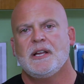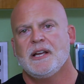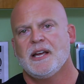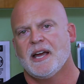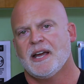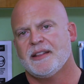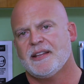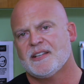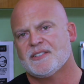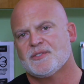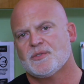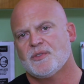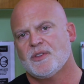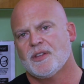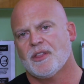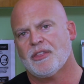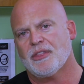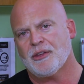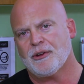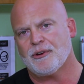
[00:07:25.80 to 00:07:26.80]
And that's
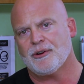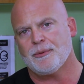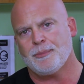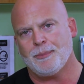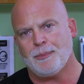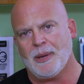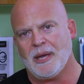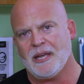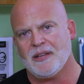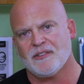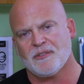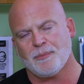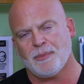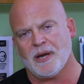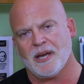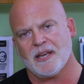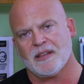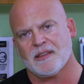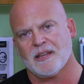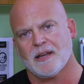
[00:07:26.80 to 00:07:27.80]
the third pain
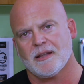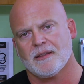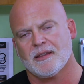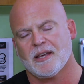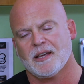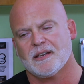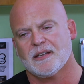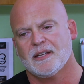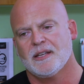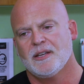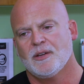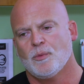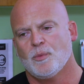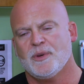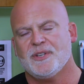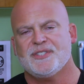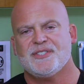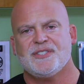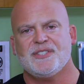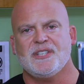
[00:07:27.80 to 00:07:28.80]
spike that
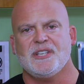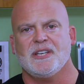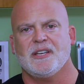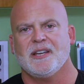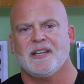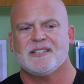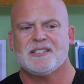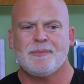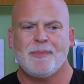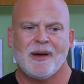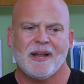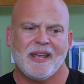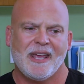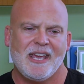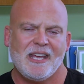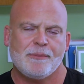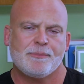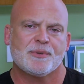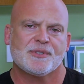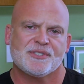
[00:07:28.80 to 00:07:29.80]
we see. It's about
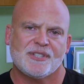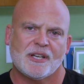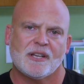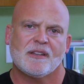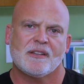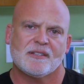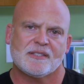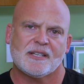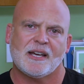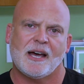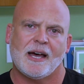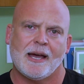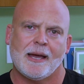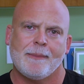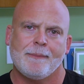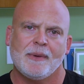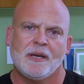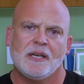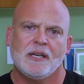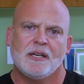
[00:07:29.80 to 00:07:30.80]
8% of the
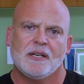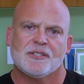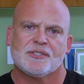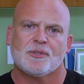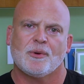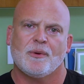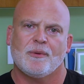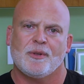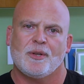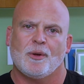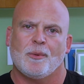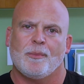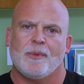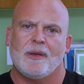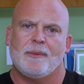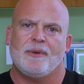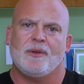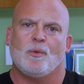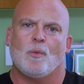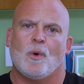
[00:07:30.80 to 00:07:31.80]
time. So,
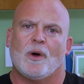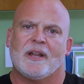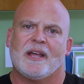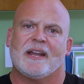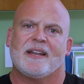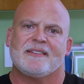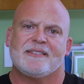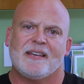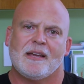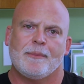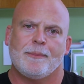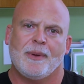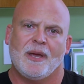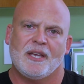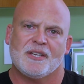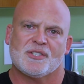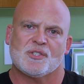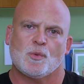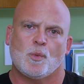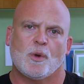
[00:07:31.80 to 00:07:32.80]
maybe 1 out of 10
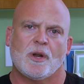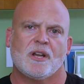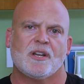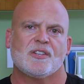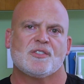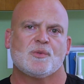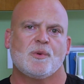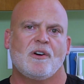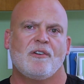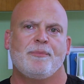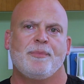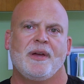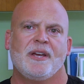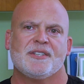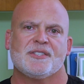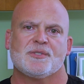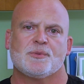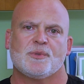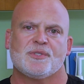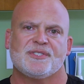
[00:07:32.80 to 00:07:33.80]
patients, 1 out of 12
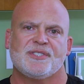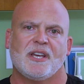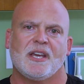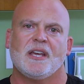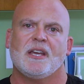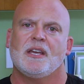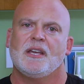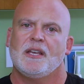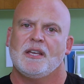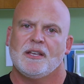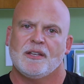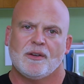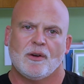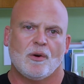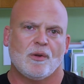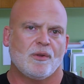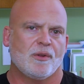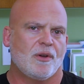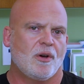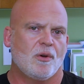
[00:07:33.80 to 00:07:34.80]
patients will say,
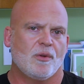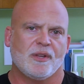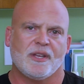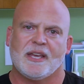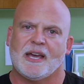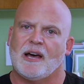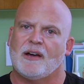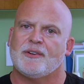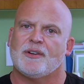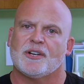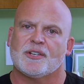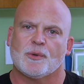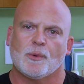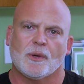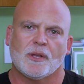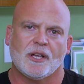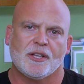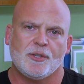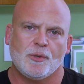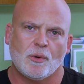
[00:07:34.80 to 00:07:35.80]
holy cow, Dr.
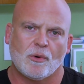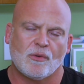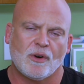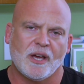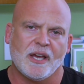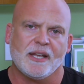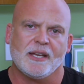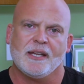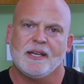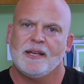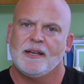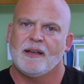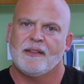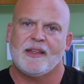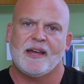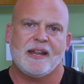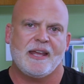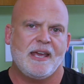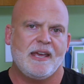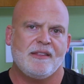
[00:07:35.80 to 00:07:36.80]
Wickline, you were right.
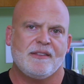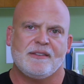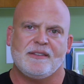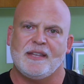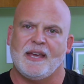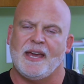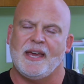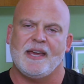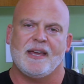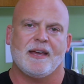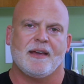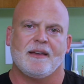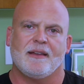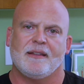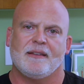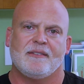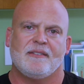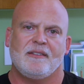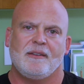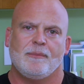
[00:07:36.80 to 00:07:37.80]
That 8th day,
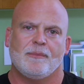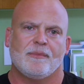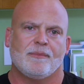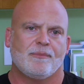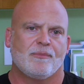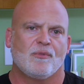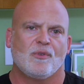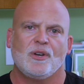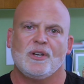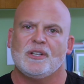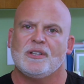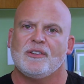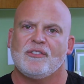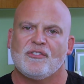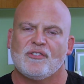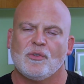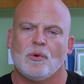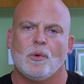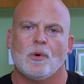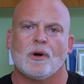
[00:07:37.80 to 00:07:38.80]
it seemed really
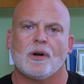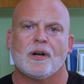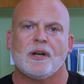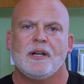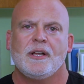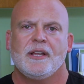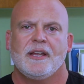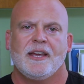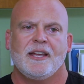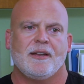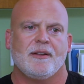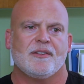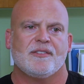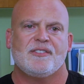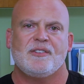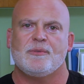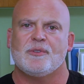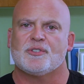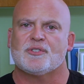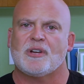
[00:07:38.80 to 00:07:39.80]
sore, and it
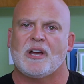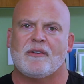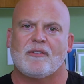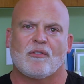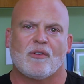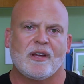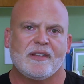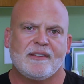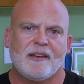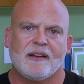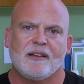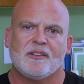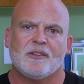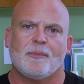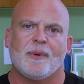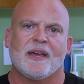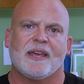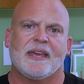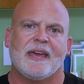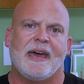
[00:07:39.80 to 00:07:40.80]
seemed to travel right down into
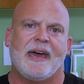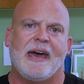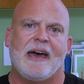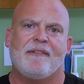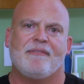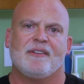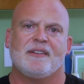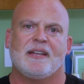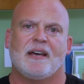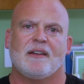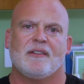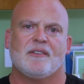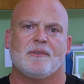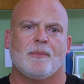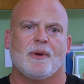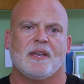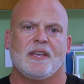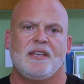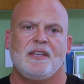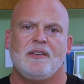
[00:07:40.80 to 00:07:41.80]
my calf and down into
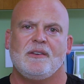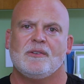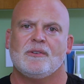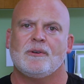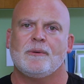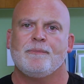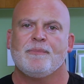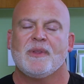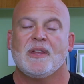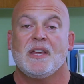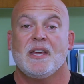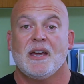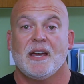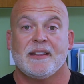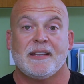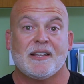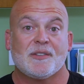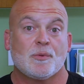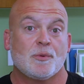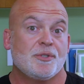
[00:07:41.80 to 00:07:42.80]
my heel.
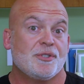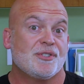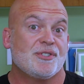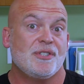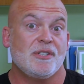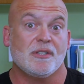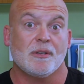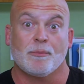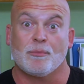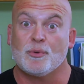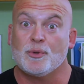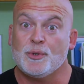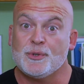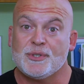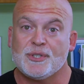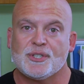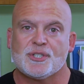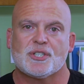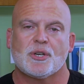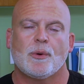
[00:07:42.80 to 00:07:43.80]
And that's when you're seeing the
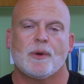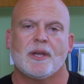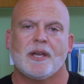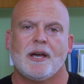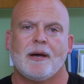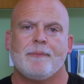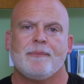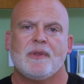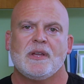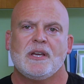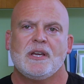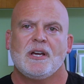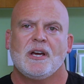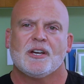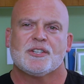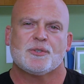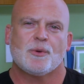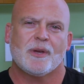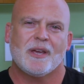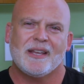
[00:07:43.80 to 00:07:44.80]
bruising showing up.
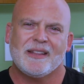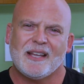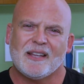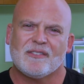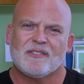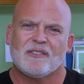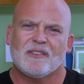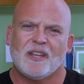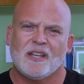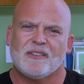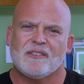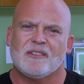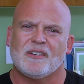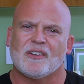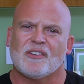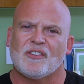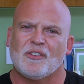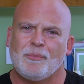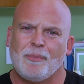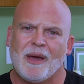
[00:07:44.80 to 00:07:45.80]
So again, that's an
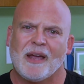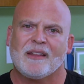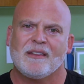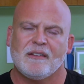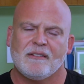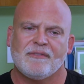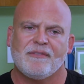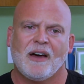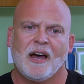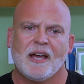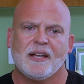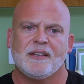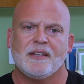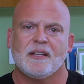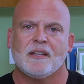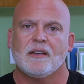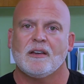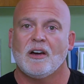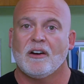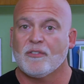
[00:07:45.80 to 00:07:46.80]
expected
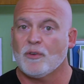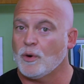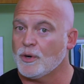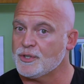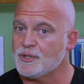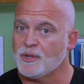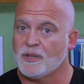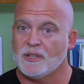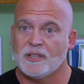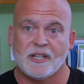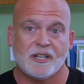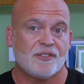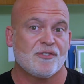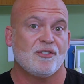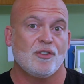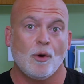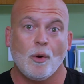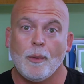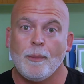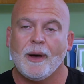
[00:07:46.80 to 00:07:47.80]
finding. Of course, you can let us
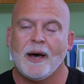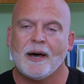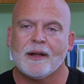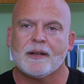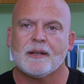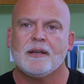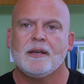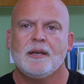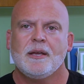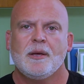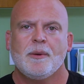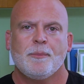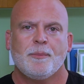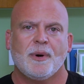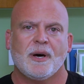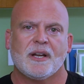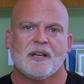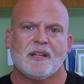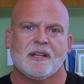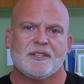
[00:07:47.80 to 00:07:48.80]
know about it,
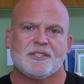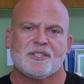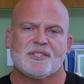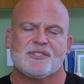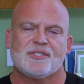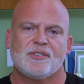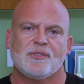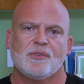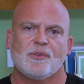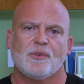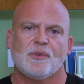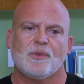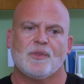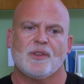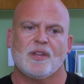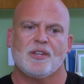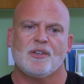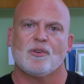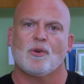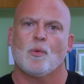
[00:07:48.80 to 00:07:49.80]
but just so
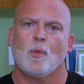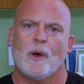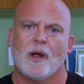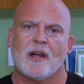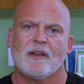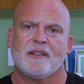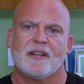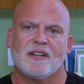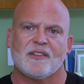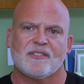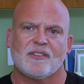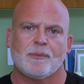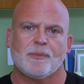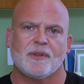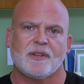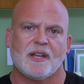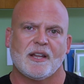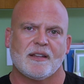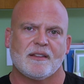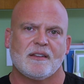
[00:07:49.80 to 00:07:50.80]
that you're aware that it's
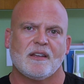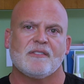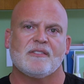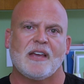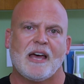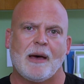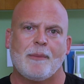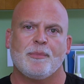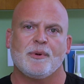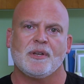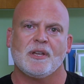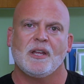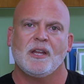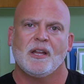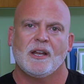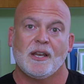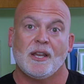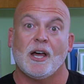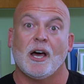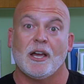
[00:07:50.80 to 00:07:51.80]
something that does happen
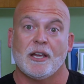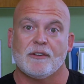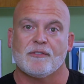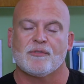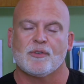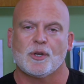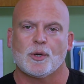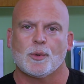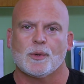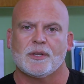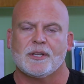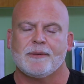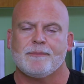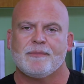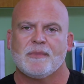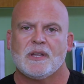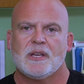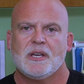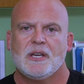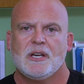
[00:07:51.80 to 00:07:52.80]
not infrequently.
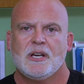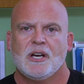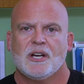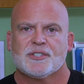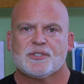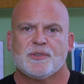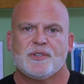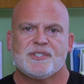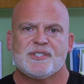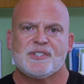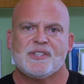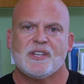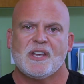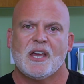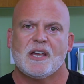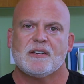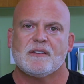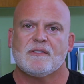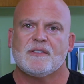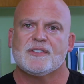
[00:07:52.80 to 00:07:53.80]
So this is the
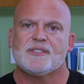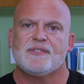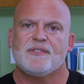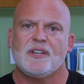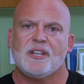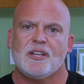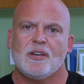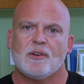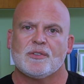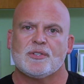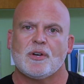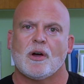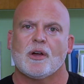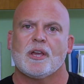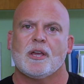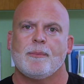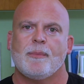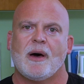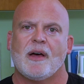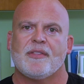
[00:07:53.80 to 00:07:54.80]
end of this video
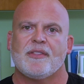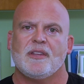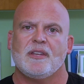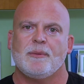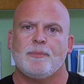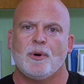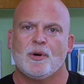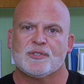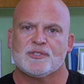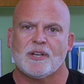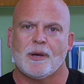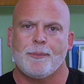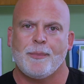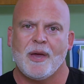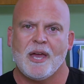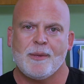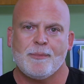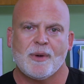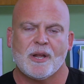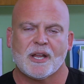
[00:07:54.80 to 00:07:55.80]
talking about the post-op
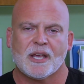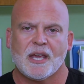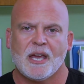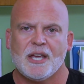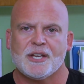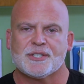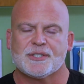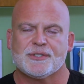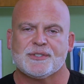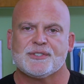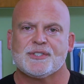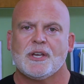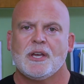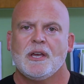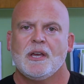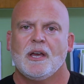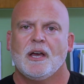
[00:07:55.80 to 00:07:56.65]
pain medications.